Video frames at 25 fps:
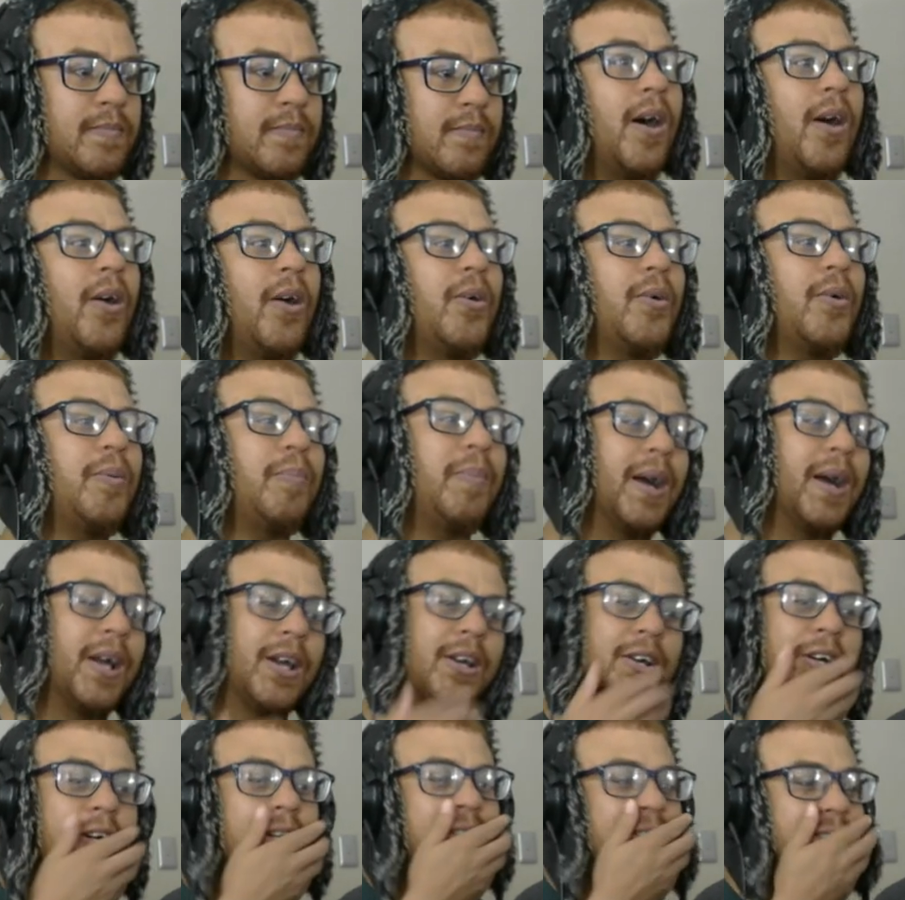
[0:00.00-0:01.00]
Oh my
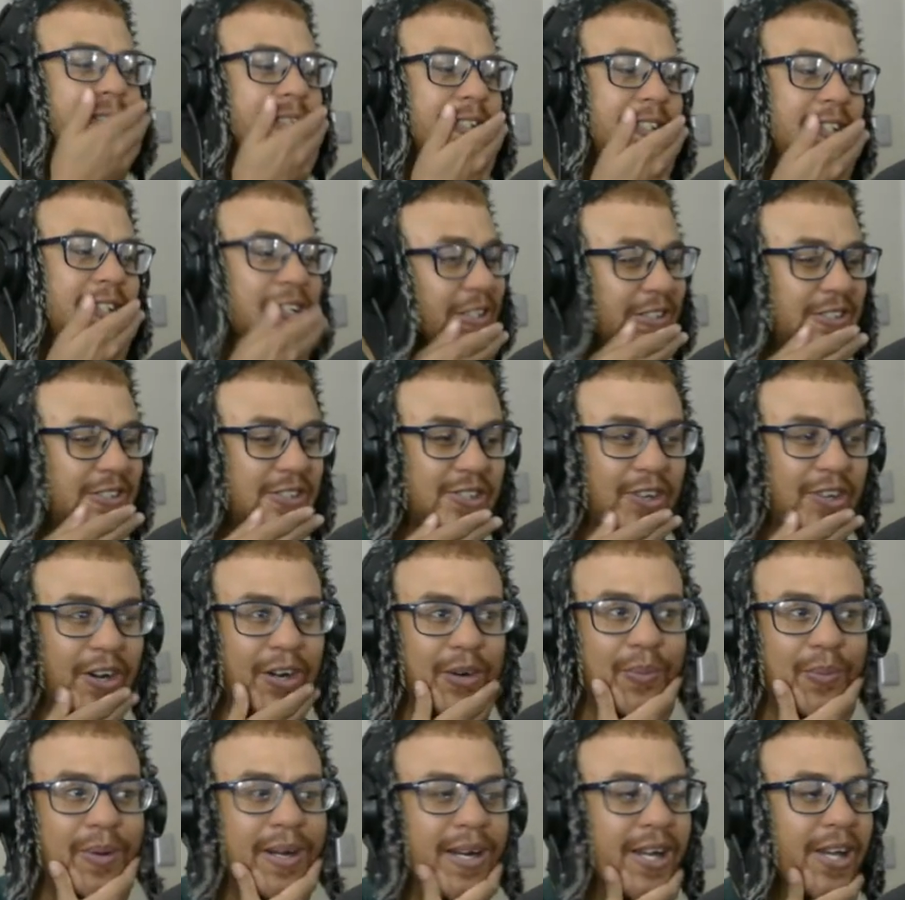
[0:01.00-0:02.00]
goodness, so it's not
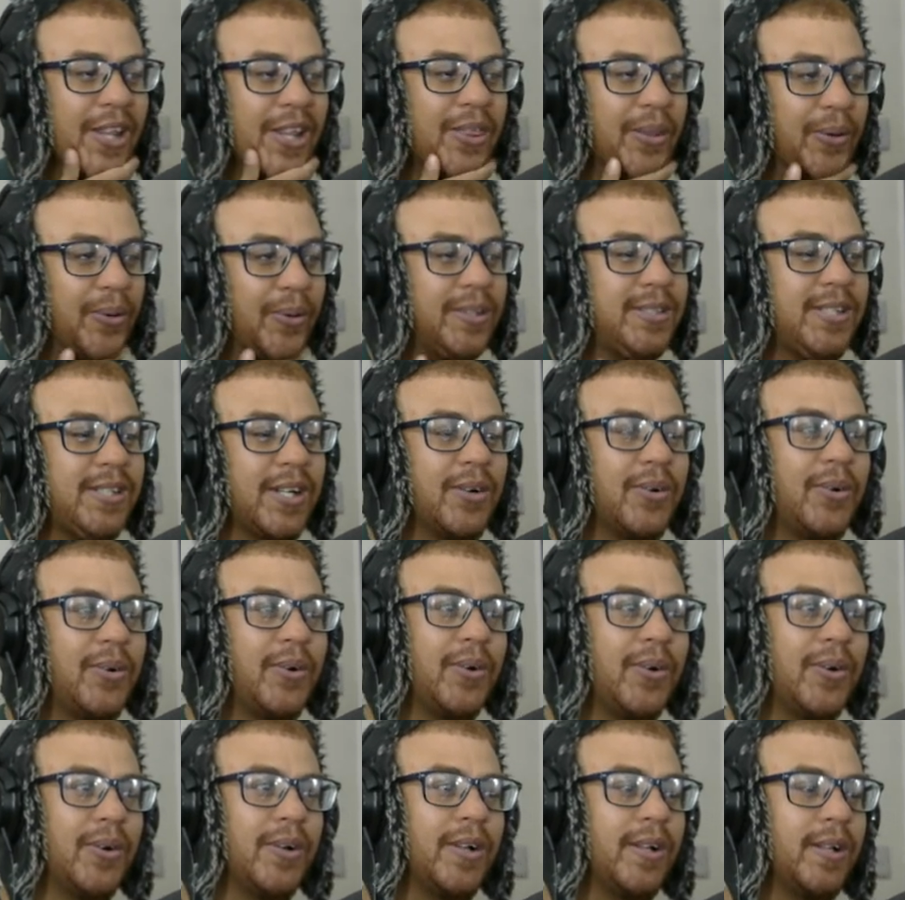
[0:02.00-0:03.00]
what I thought at
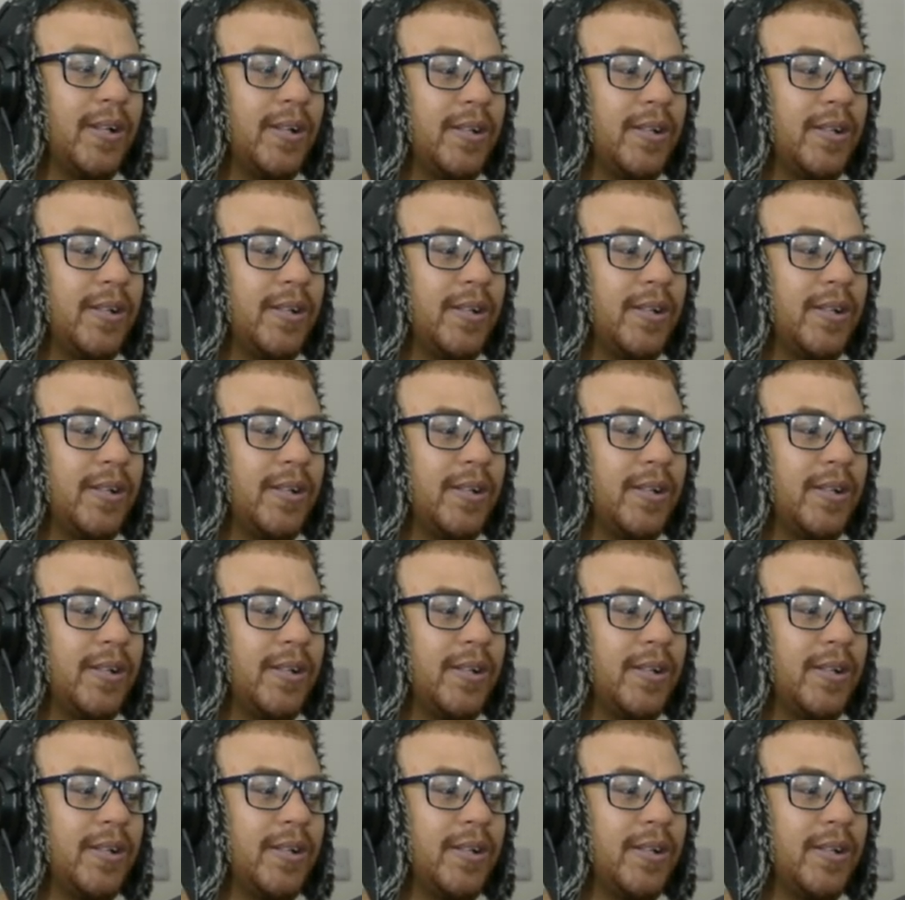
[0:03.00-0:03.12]
all.